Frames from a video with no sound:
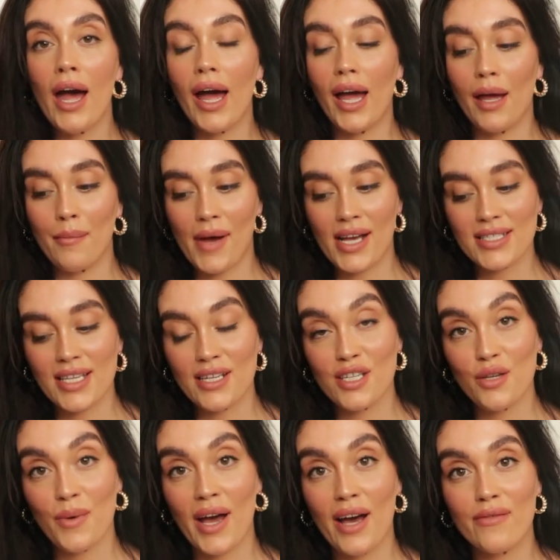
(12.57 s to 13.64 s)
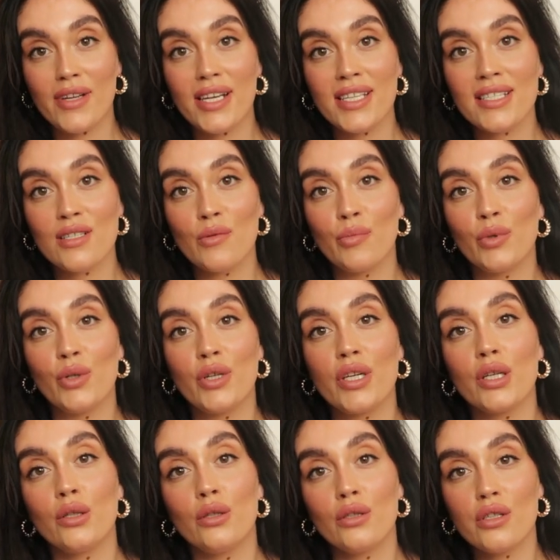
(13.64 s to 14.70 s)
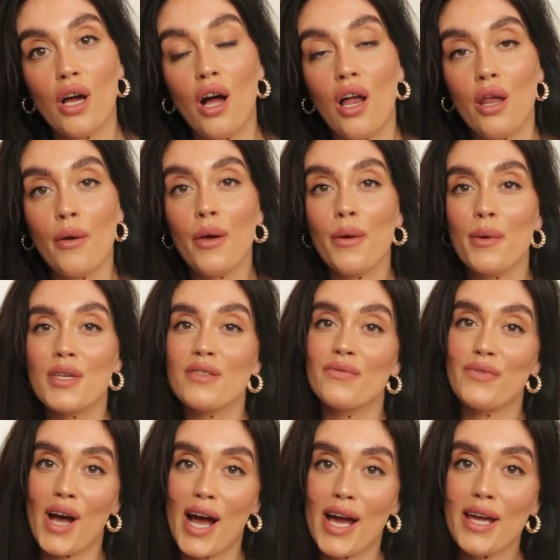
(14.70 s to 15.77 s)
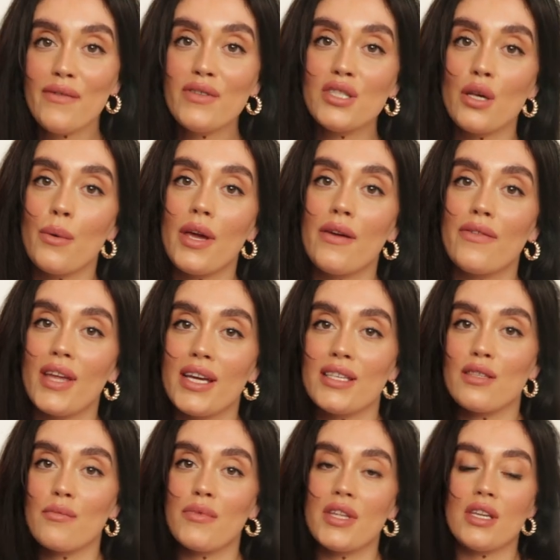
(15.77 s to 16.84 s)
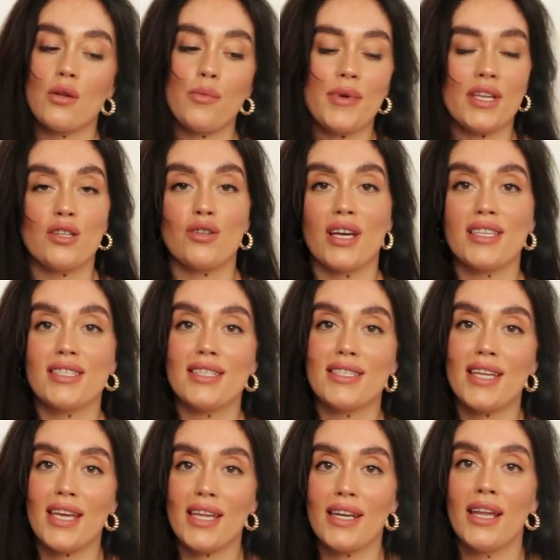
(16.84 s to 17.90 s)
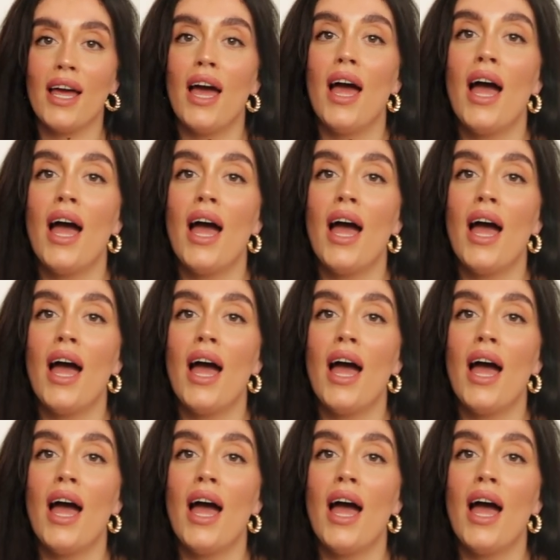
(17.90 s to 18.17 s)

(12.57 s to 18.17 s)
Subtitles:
as I do have a little boy called Arlo who is 5, so if that is something you'd be interested in,